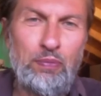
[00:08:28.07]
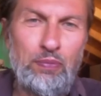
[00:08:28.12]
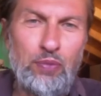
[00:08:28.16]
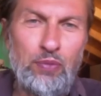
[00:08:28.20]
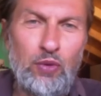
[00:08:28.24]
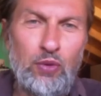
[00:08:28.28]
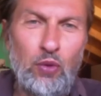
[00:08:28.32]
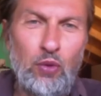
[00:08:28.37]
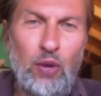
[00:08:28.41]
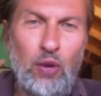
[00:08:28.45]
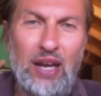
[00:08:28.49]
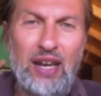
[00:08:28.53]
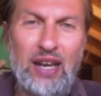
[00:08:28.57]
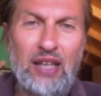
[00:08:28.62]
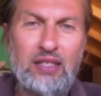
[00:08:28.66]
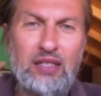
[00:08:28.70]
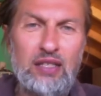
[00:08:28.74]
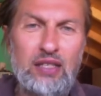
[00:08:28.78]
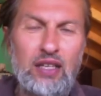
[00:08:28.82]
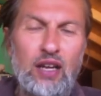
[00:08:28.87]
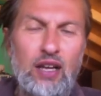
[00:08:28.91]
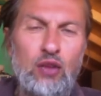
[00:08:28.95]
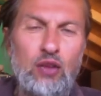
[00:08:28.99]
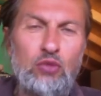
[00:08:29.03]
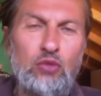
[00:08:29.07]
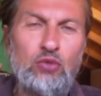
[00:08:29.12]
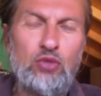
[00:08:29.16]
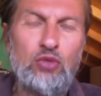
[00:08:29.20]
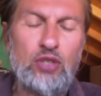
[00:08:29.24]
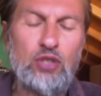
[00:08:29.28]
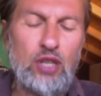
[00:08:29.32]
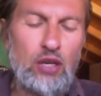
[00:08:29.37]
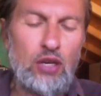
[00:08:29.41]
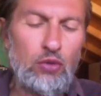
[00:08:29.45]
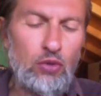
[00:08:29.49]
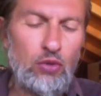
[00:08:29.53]
one last thing I want to
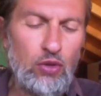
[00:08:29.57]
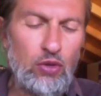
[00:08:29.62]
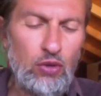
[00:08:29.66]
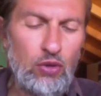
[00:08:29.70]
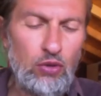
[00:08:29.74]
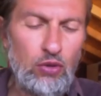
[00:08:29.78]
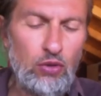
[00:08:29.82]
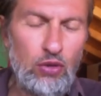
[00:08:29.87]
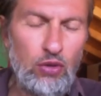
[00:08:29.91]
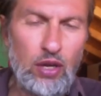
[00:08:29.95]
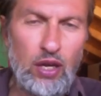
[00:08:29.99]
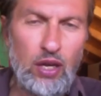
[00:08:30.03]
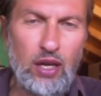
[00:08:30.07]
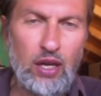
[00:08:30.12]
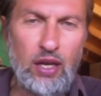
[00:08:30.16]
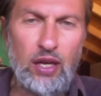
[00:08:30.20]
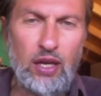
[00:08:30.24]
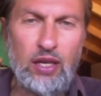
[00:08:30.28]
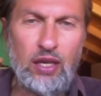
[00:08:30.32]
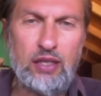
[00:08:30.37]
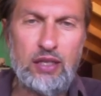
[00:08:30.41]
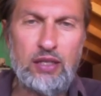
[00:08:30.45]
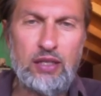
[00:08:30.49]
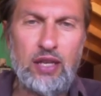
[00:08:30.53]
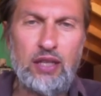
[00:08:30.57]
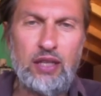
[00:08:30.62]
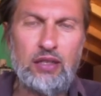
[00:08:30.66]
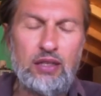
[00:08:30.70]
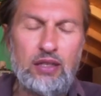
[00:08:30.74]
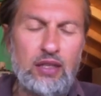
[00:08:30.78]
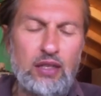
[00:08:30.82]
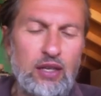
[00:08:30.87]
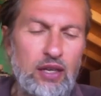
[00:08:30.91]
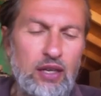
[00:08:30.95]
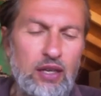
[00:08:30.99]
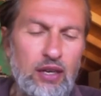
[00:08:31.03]
share with you is that
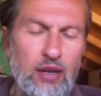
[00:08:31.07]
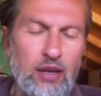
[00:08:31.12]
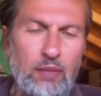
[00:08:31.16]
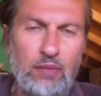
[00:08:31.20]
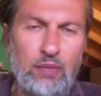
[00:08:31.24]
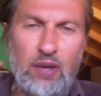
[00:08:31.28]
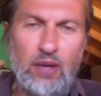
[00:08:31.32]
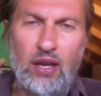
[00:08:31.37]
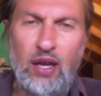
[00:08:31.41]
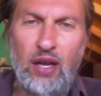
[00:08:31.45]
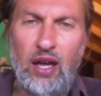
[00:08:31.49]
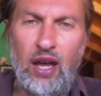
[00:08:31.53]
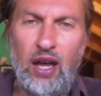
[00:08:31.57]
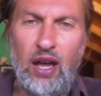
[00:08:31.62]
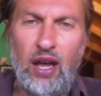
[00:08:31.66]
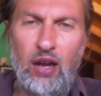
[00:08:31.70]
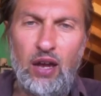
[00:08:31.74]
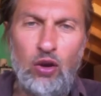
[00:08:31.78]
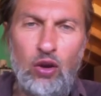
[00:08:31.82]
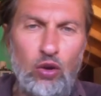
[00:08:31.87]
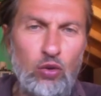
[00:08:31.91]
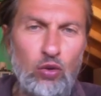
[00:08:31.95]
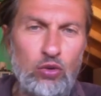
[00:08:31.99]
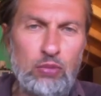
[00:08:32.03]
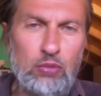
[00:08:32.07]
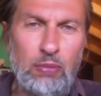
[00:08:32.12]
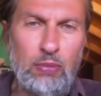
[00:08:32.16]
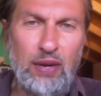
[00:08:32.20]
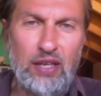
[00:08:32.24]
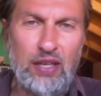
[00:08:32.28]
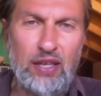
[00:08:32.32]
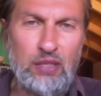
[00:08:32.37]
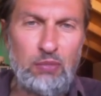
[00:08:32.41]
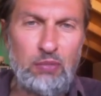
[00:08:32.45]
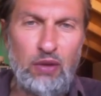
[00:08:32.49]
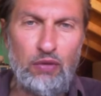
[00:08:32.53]
I always
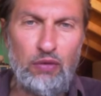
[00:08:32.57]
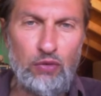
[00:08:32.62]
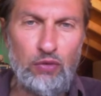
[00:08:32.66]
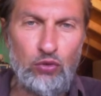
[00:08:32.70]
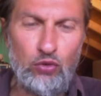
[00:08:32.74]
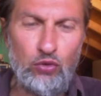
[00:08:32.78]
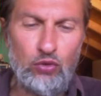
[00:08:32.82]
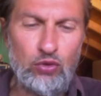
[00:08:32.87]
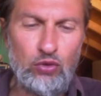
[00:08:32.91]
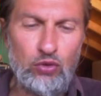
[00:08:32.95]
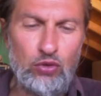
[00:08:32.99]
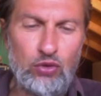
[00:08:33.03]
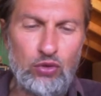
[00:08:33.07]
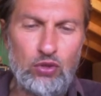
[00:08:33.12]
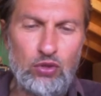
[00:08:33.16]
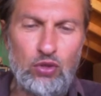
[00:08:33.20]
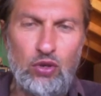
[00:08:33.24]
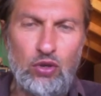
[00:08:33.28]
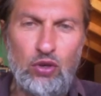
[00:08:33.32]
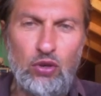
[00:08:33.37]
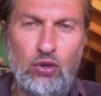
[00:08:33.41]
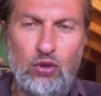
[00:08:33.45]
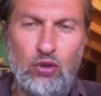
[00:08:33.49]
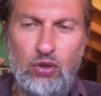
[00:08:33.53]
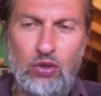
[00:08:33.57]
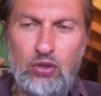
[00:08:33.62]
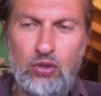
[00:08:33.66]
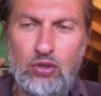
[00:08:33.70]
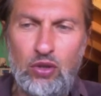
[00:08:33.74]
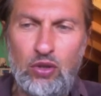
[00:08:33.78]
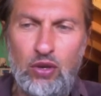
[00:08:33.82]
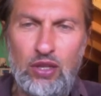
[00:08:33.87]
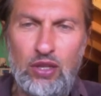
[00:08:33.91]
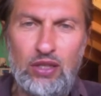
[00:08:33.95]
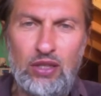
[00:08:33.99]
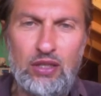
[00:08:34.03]
bless my food, so
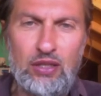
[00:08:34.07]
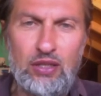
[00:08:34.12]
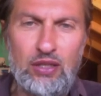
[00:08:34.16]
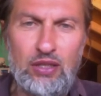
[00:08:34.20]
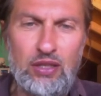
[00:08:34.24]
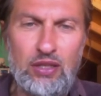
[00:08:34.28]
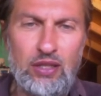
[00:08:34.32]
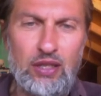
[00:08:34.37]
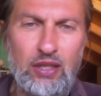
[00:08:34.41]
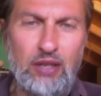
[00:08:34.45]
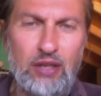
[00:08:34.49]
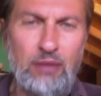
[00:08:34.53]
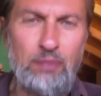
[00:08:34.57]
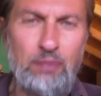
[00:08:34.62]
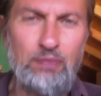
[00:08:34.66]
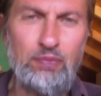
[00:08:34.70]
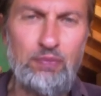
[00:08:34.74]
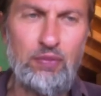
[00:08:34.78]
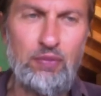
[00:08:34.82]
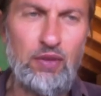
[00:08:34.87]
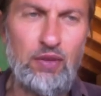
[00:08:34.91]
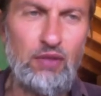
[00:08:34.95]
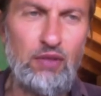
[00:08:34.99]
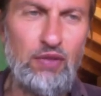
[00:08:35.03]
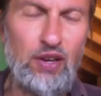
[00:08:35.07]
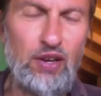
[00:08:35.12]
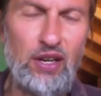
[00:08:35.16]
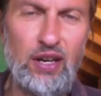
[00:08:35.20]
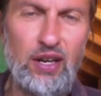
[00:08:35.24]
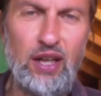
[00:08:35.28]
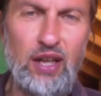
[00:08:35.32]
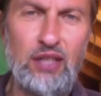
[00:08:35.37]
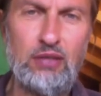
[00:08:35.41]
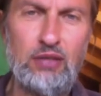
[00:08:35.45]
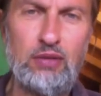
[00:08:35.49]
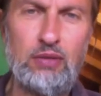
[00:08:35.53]
it is a very
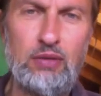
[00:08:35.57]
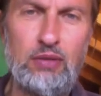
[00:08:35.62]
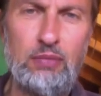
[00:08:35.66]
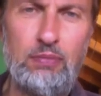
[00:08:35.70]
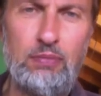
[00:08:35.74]
nice